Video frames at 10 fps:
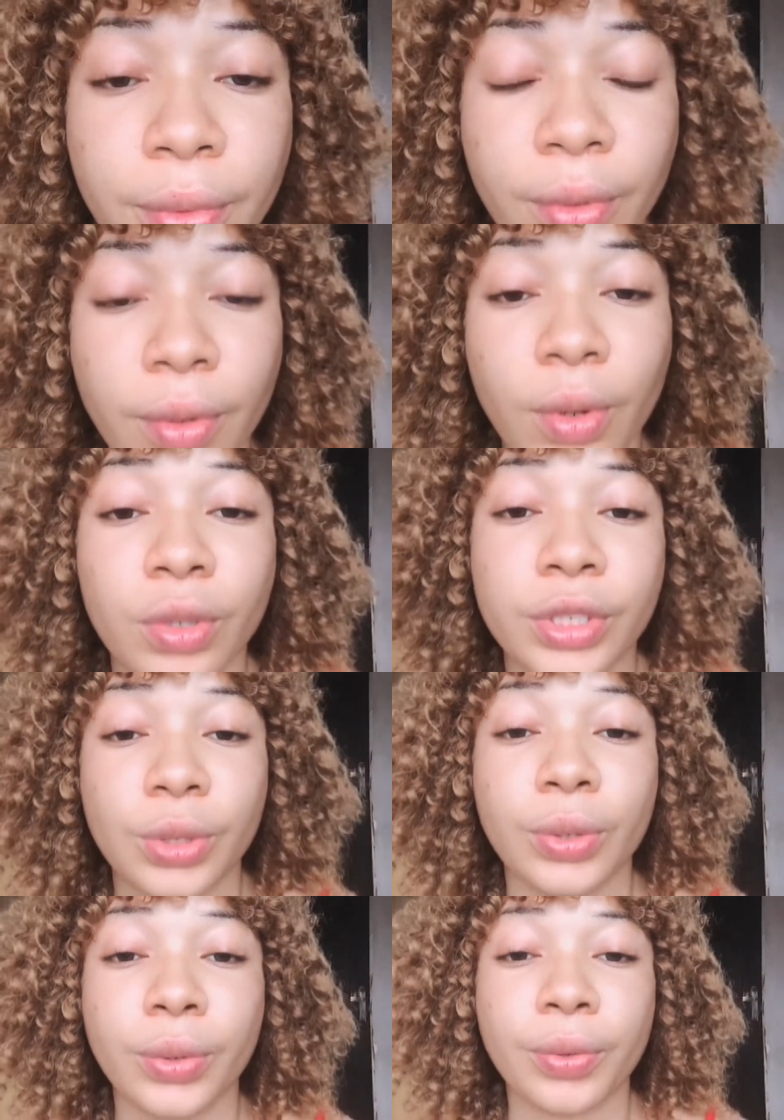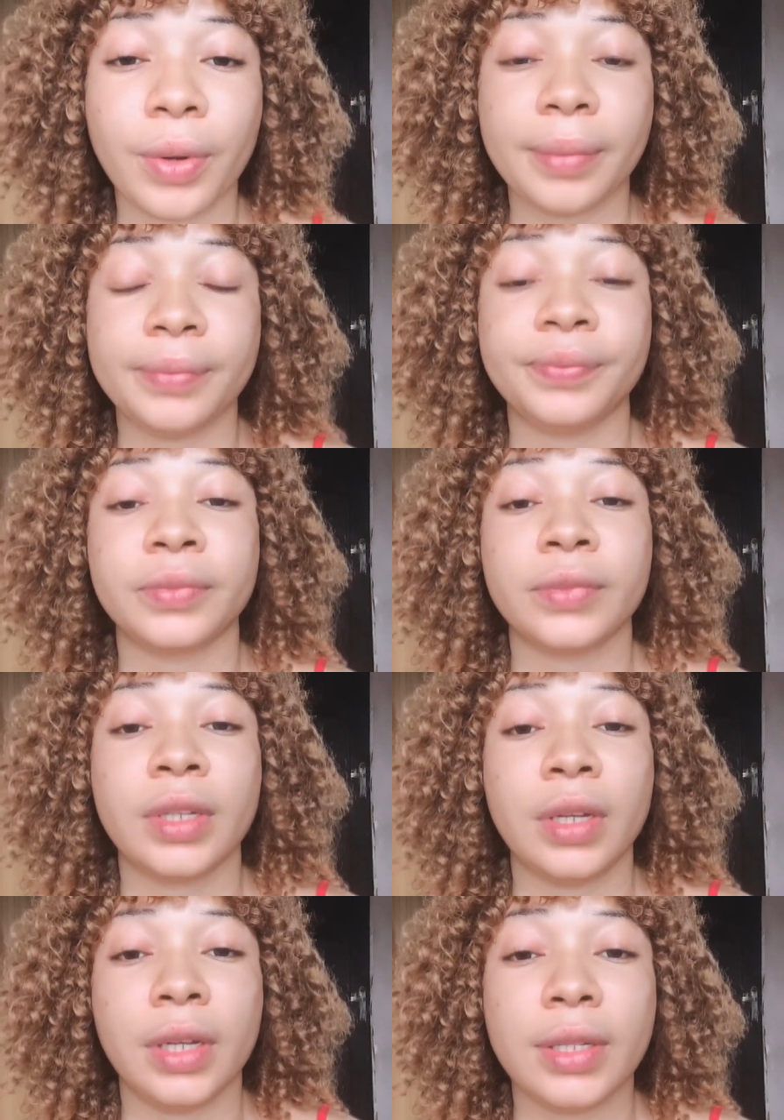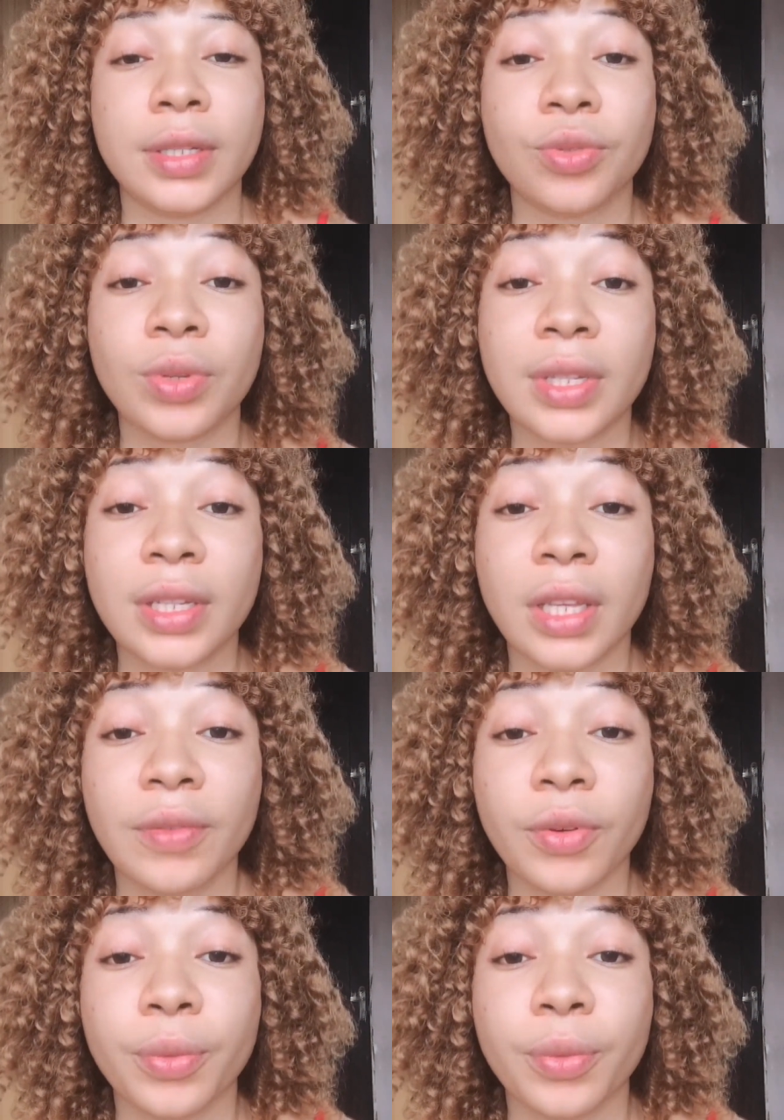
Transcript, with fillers: on the hologram it's written evil